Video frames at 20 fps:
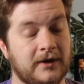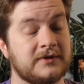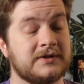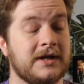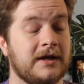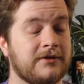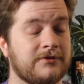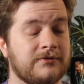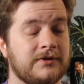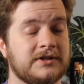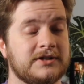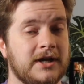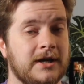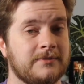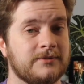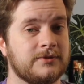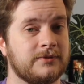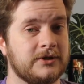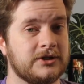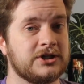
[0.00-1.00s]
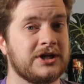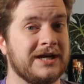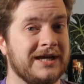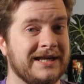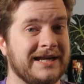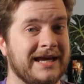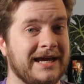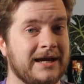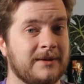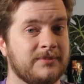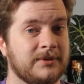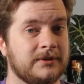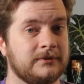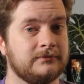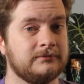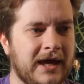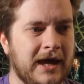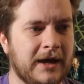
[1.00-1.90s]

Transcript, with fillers: goes down three times, which can happen.